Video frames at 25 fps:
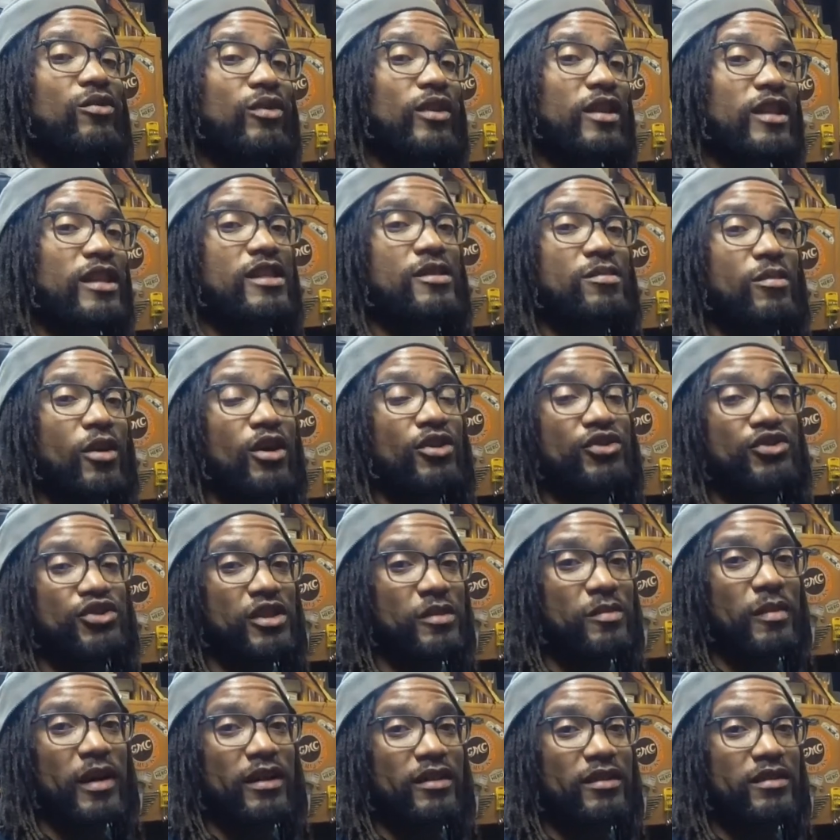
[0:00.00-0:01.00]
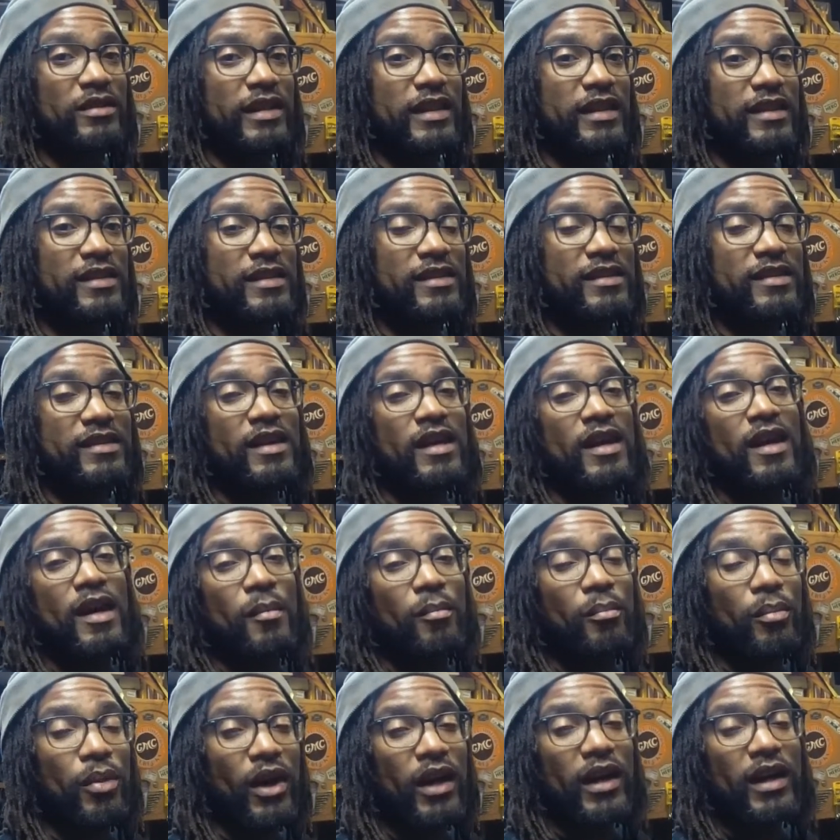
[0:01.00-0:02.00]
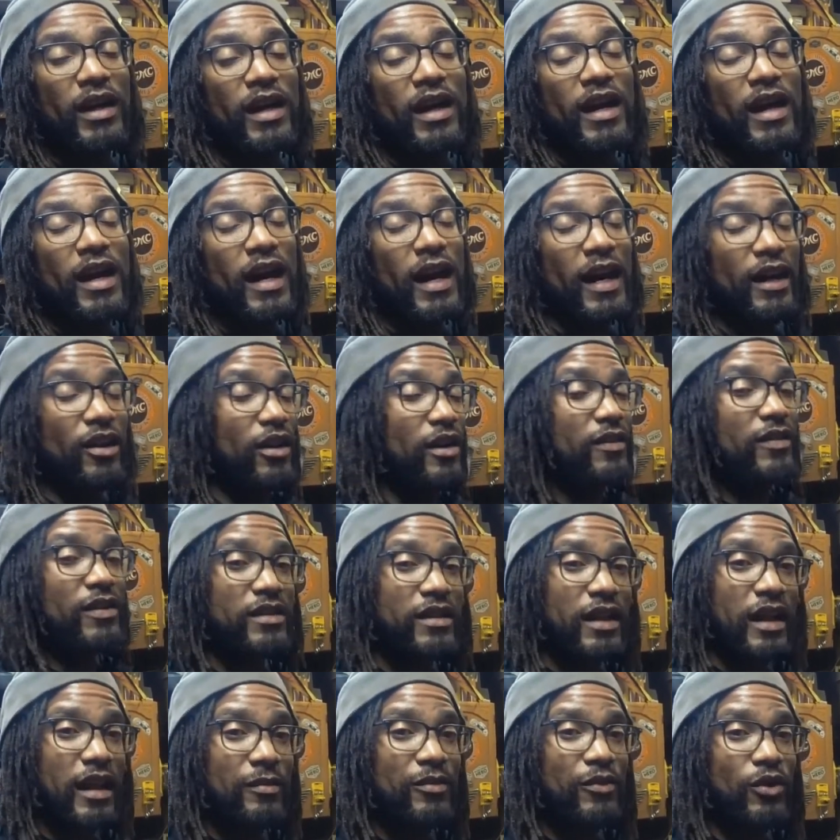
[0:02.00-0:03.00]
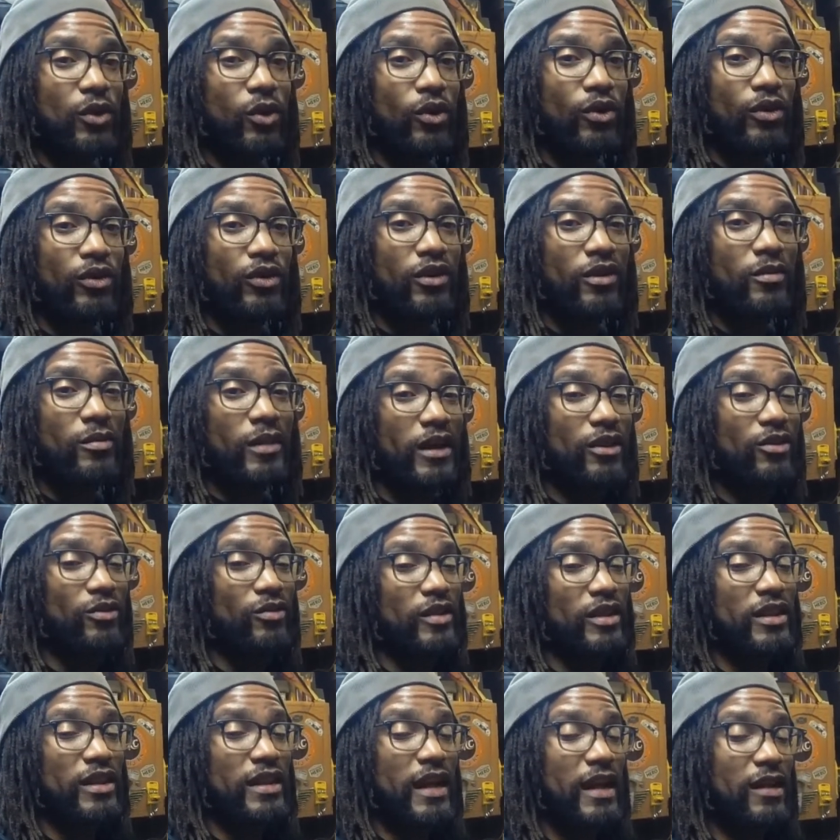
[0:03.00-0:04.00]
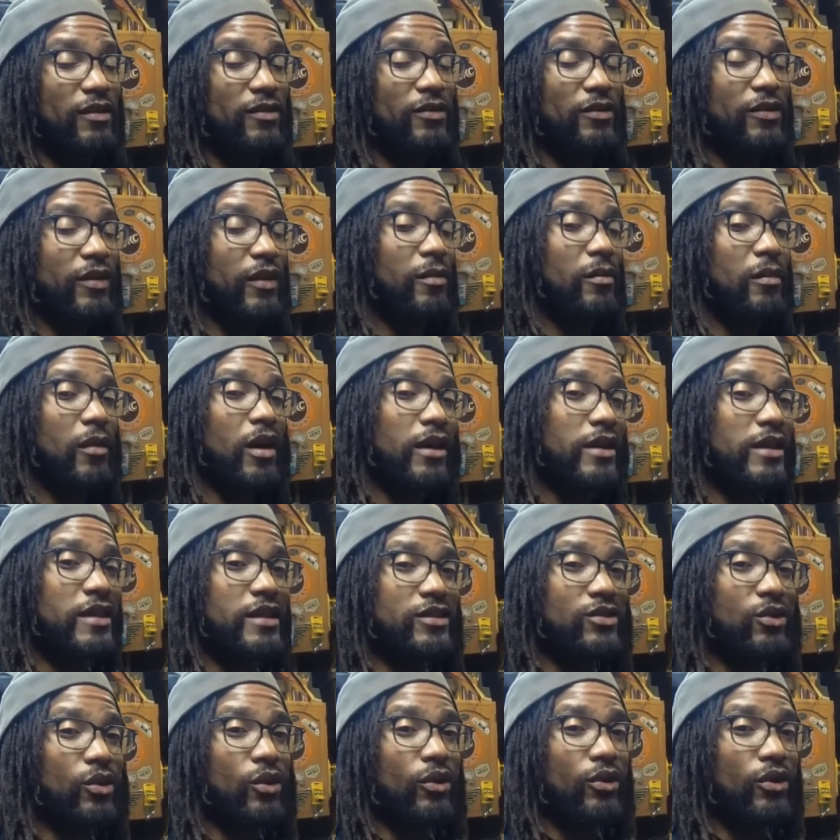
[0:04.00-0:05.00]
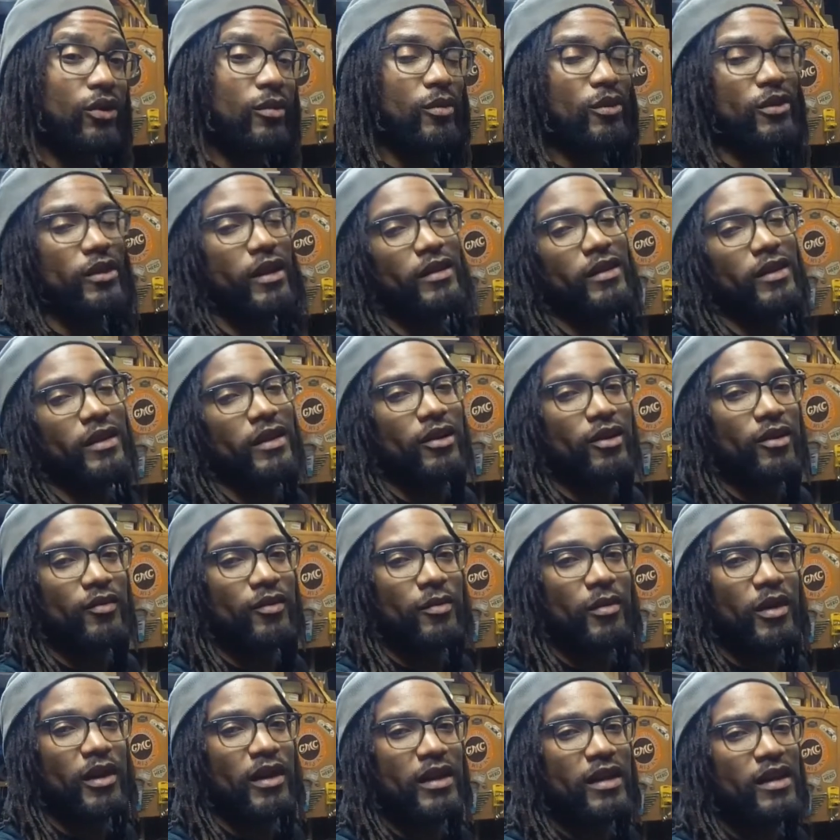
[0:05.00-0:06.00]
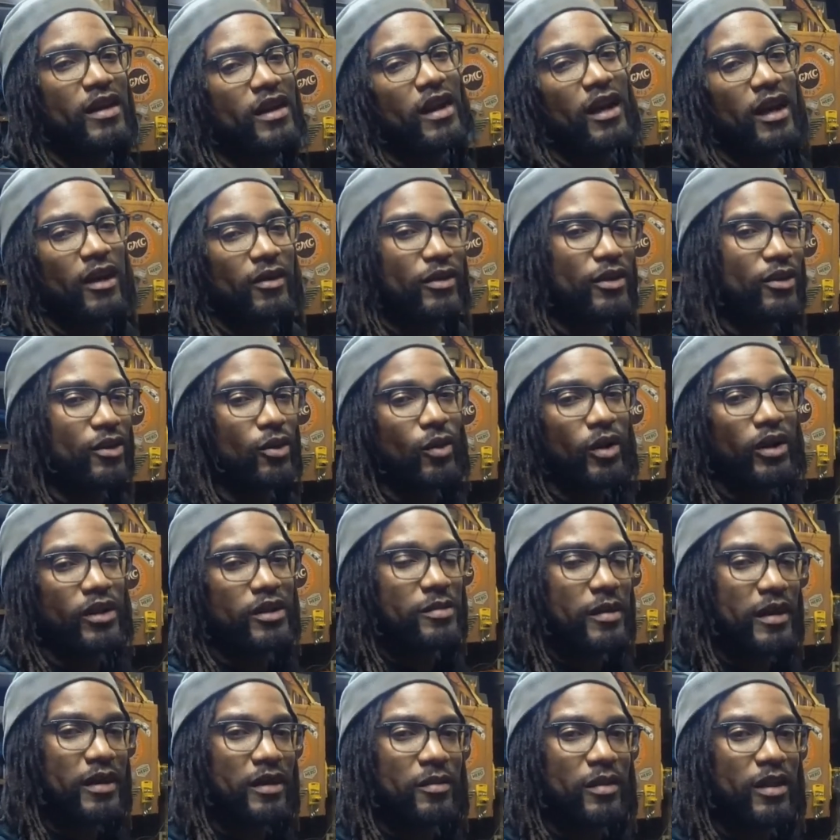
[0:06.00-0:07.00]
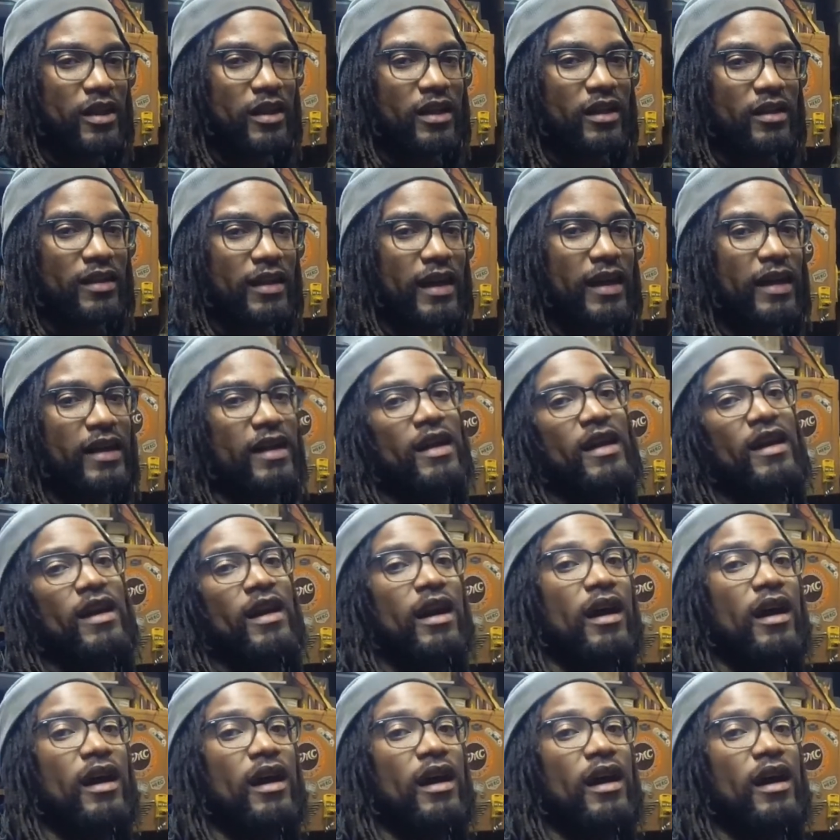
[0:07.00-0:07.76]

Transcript: really small sheet metal discs, but I don't have the time to order them. I don't really have the money to order them, or not that I don't have the money. I really don't want to spend the money on that.